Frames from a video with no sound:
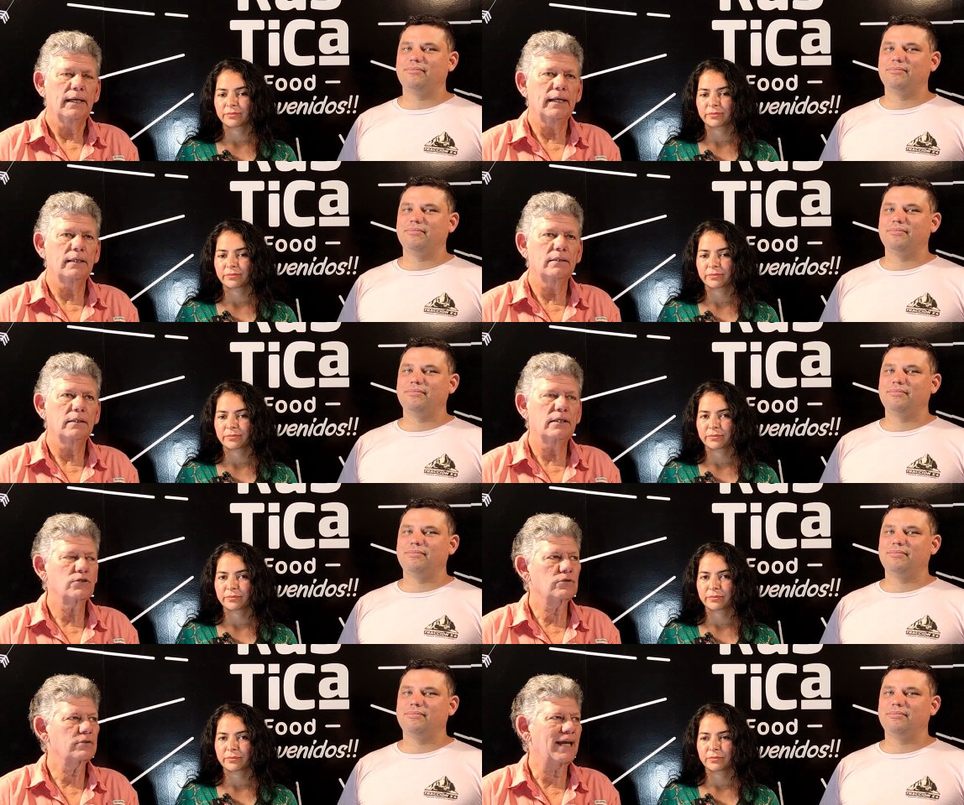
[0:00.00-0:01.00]
Speaker 1: And
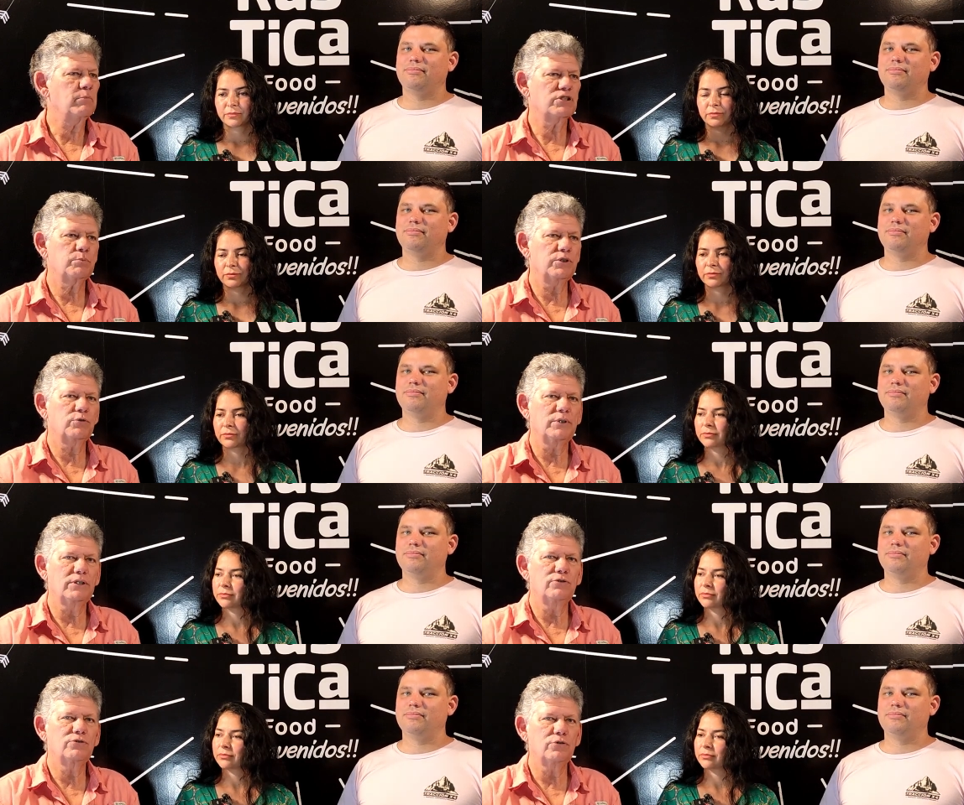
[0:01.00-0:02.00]
it's sandwiched
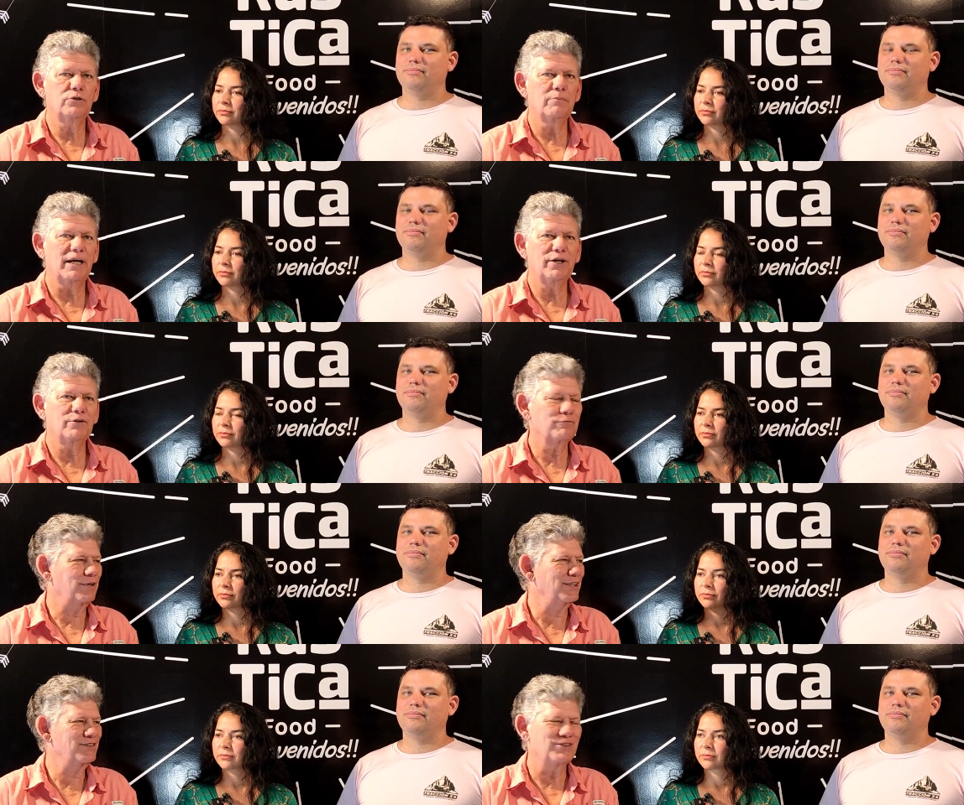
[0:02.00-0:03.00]
between two of my other
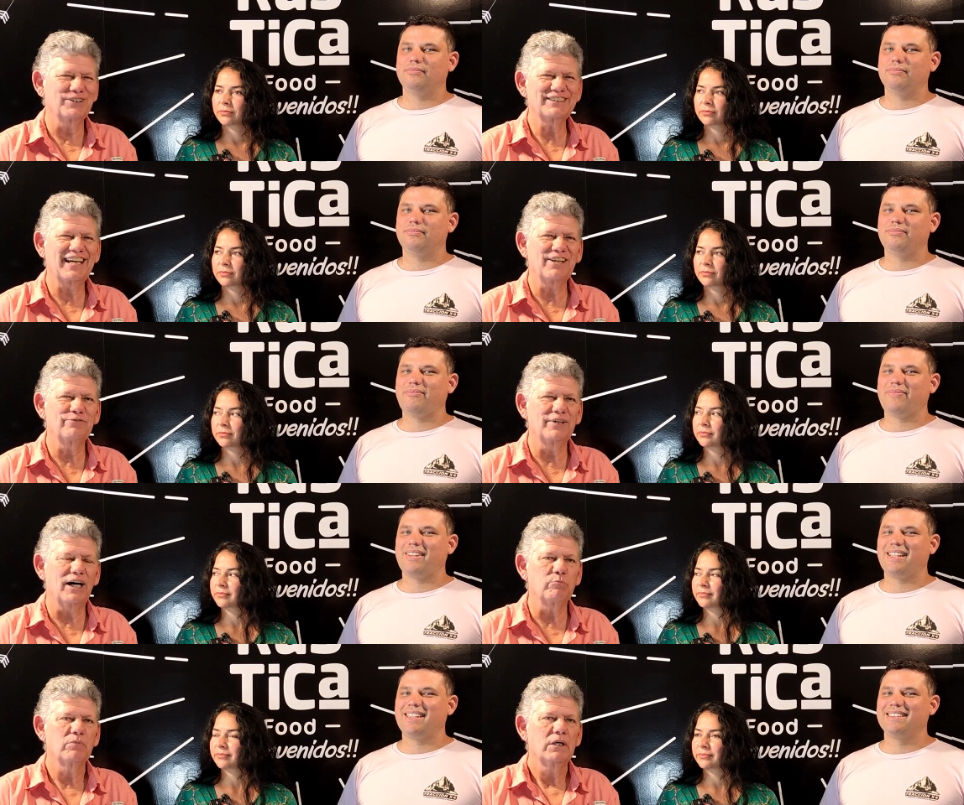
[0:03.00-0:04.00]
friends, so it's kind of
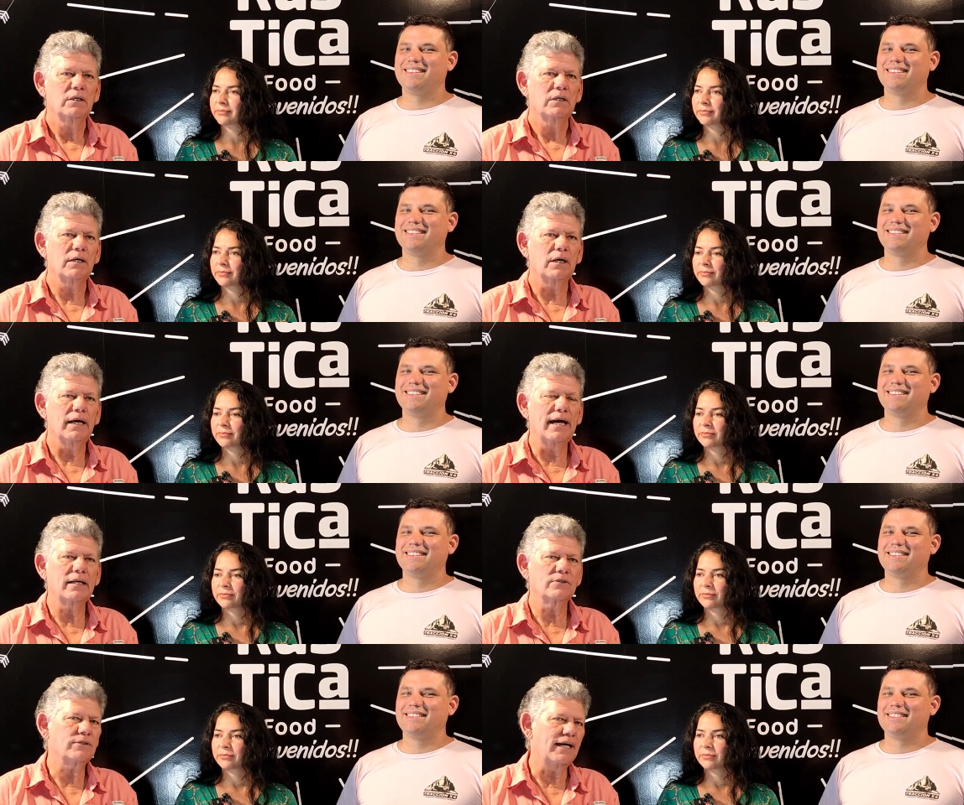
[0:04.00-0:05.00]

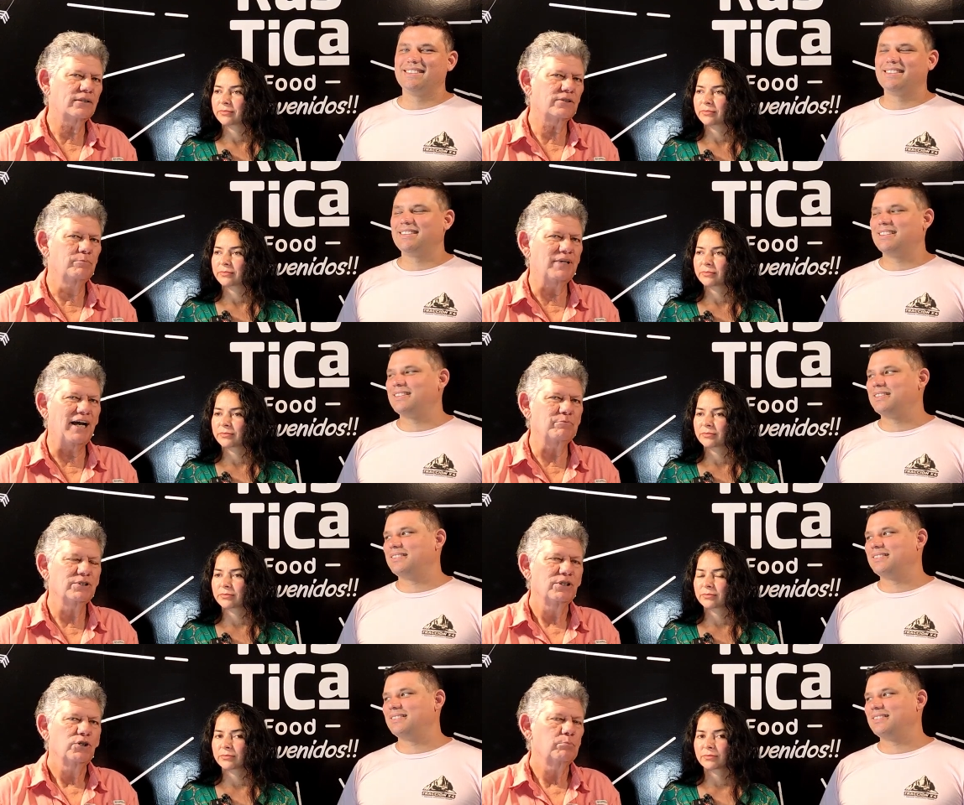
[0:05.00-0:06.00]
out of sight sometimes.